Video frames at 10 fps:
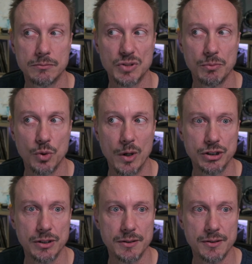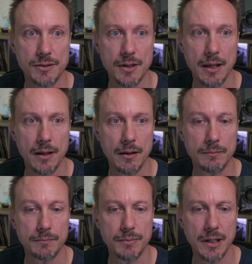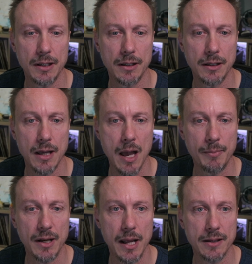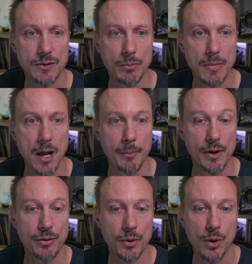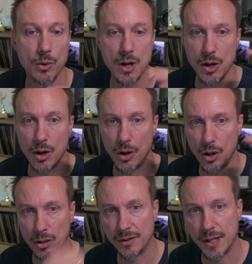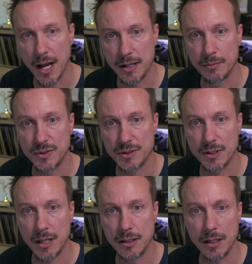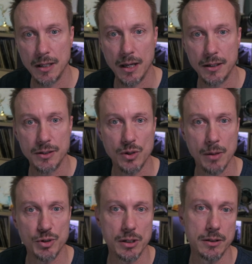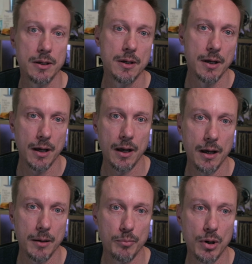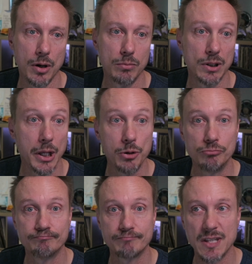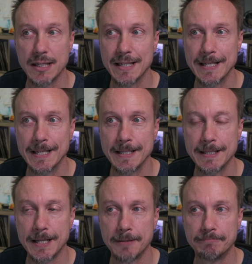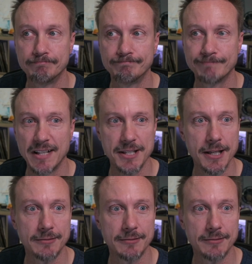questions and I'll be happy to answer them. I'm gonna throw all of the items in the description bar below. And that's it.